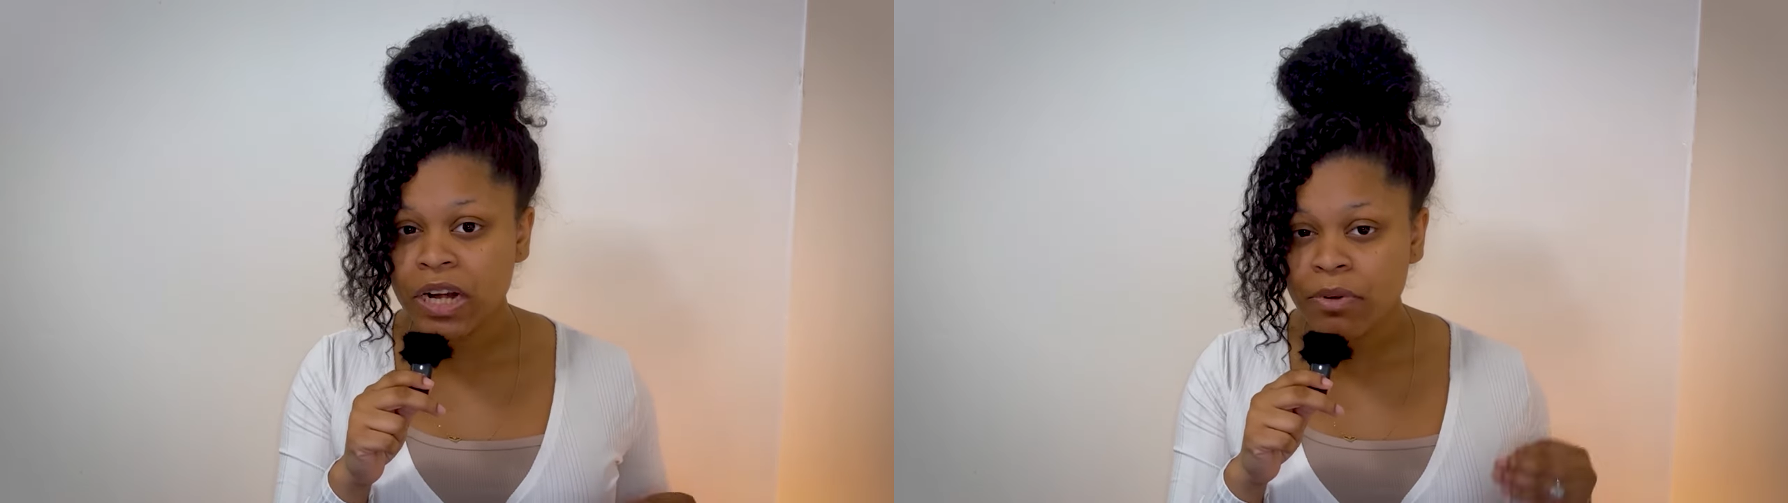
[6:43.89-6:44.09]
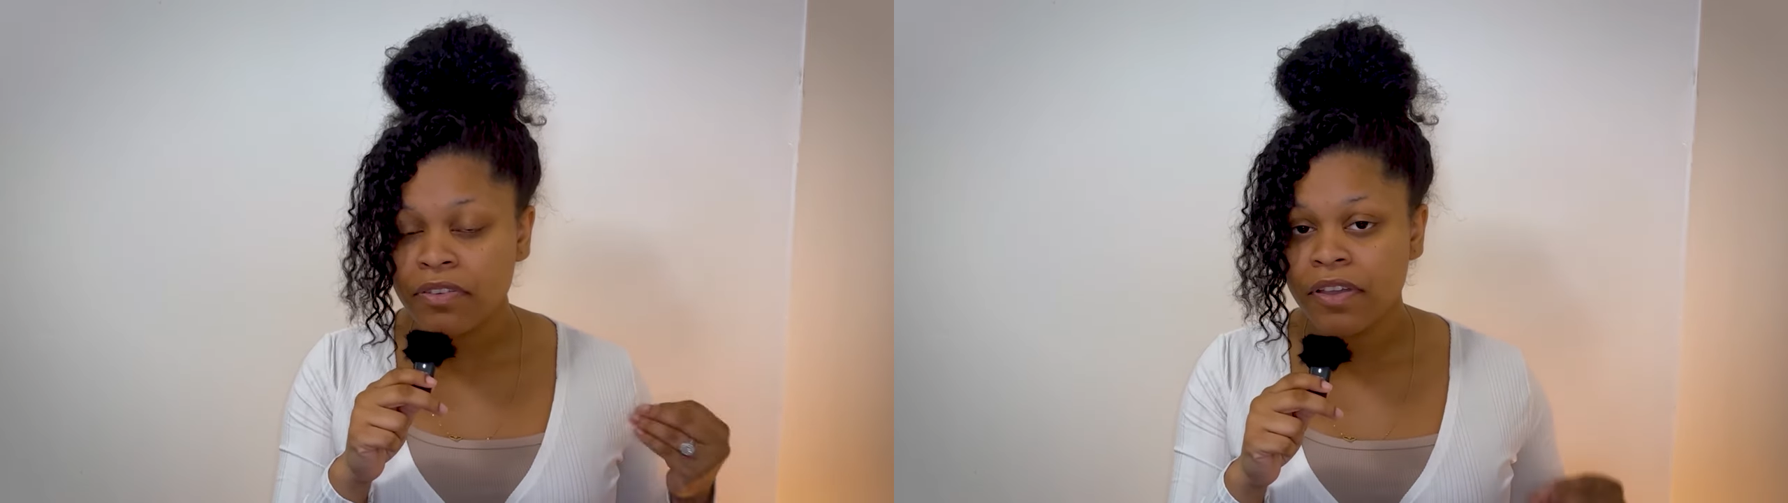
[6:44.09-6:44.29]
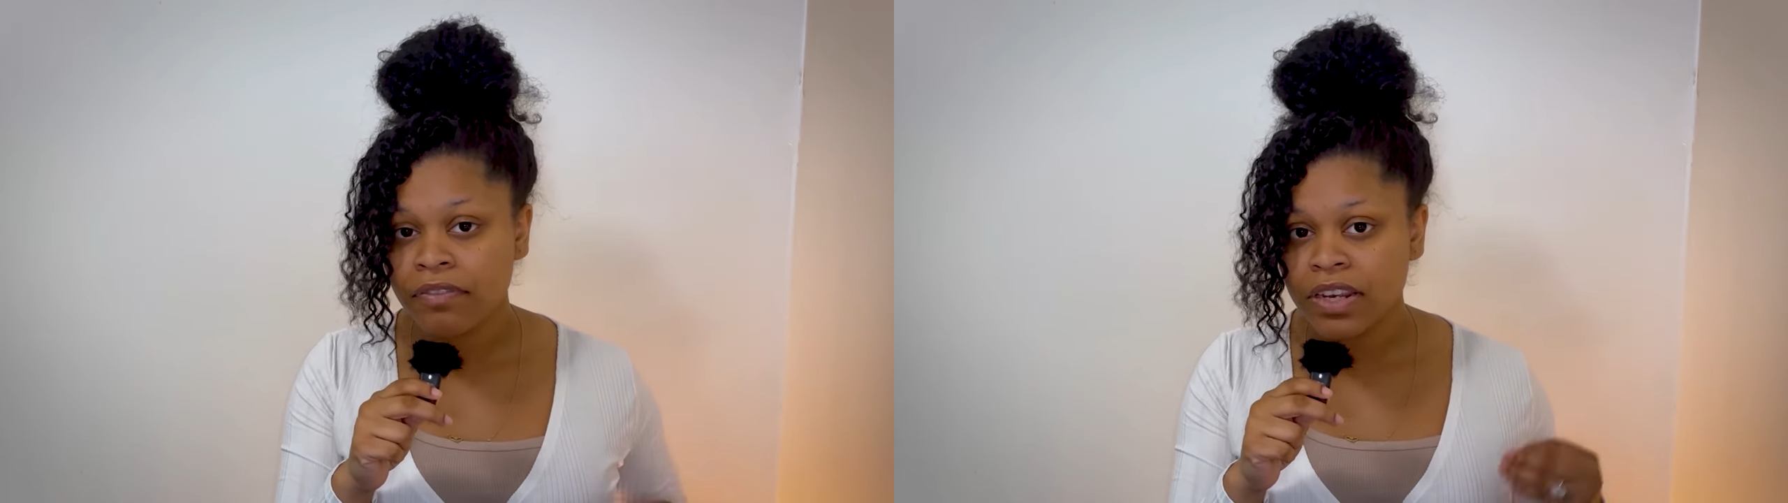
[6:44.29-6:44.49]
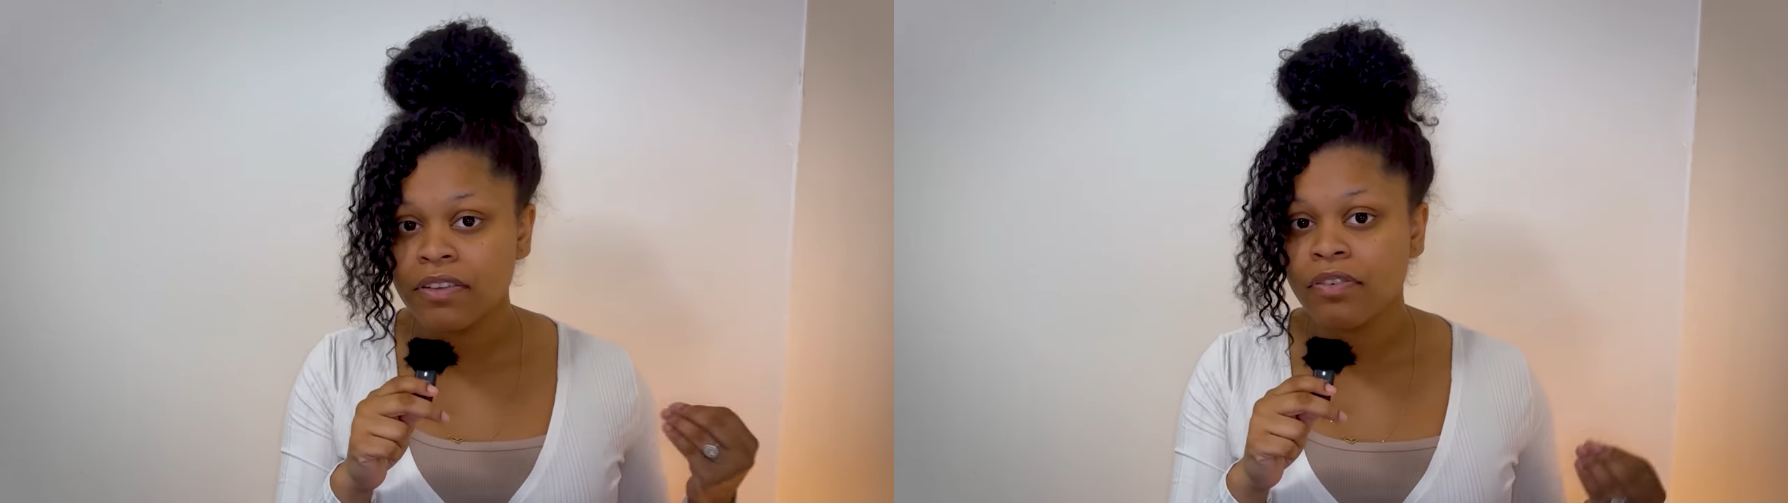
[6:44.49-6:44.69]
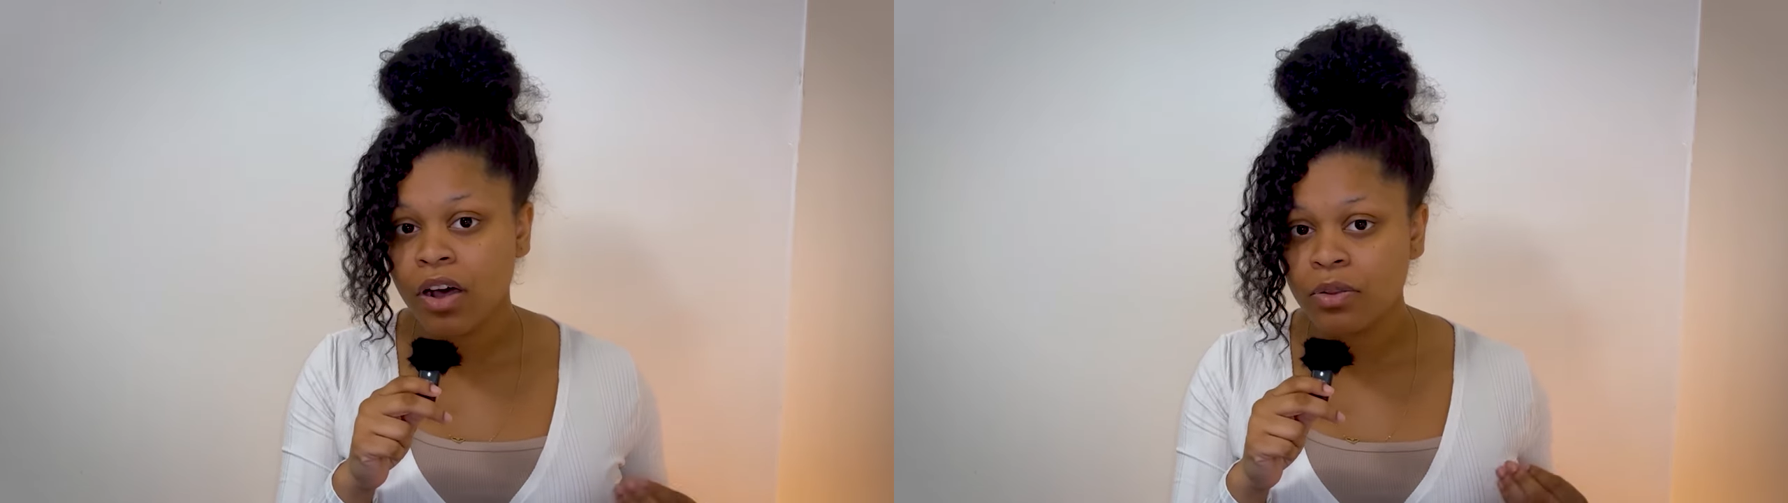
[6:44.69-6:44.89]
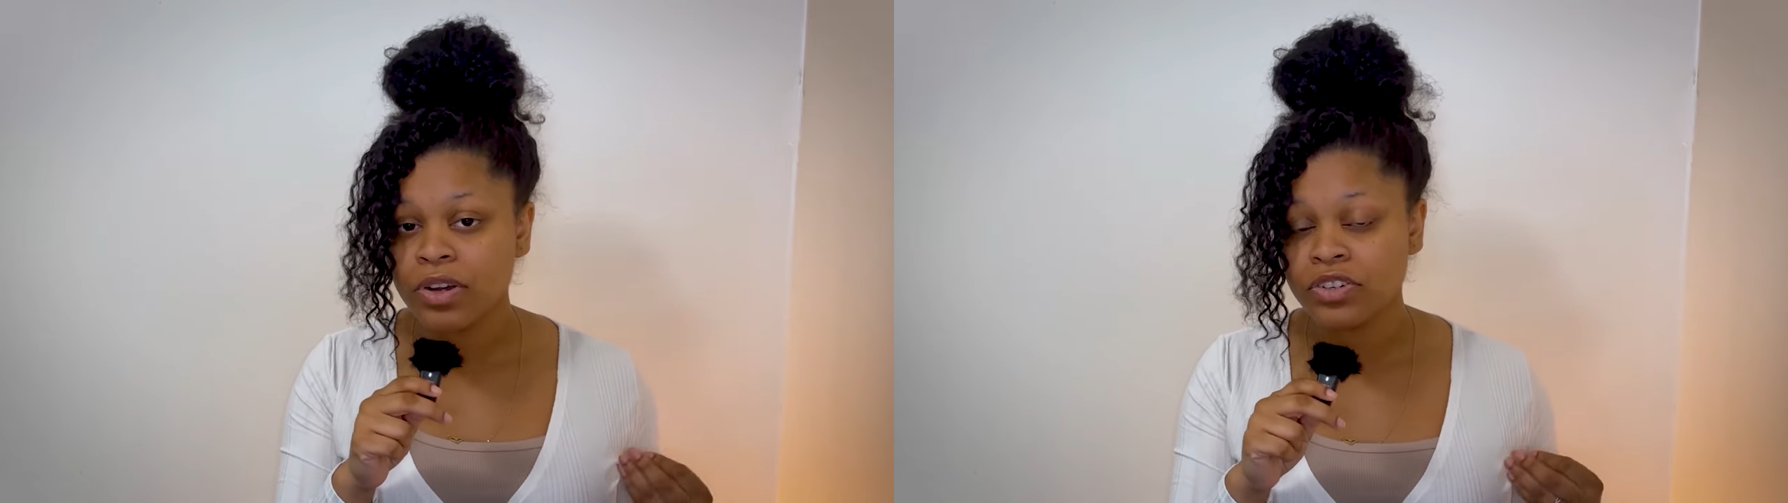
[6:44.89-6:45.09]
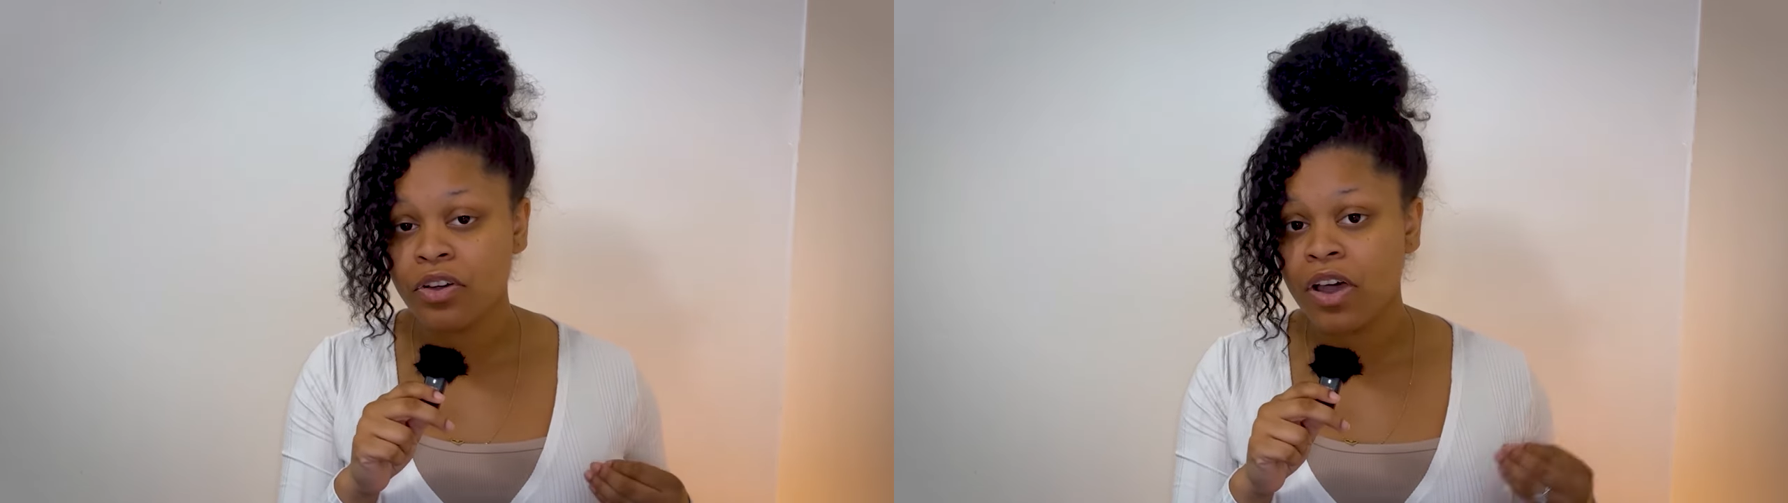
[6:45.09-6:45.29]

with 50 followers, y'all.